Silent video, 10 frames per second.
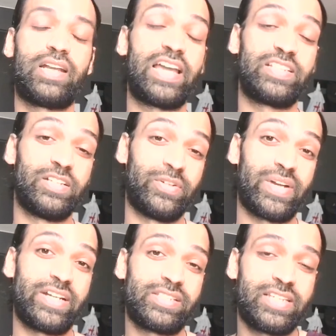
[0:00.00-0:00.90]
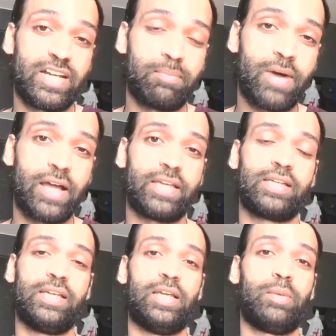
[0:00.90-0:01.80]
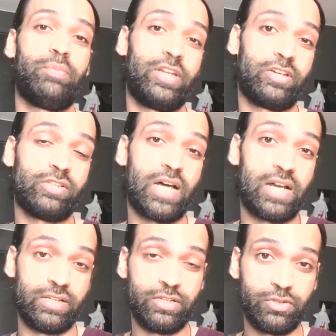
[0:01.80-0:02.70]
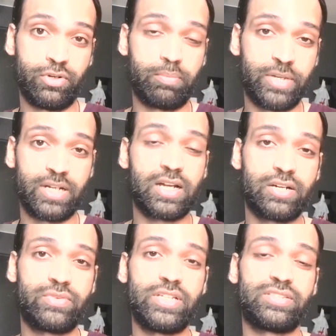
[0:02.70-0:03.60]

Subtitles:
the trend set by many of the other European countries,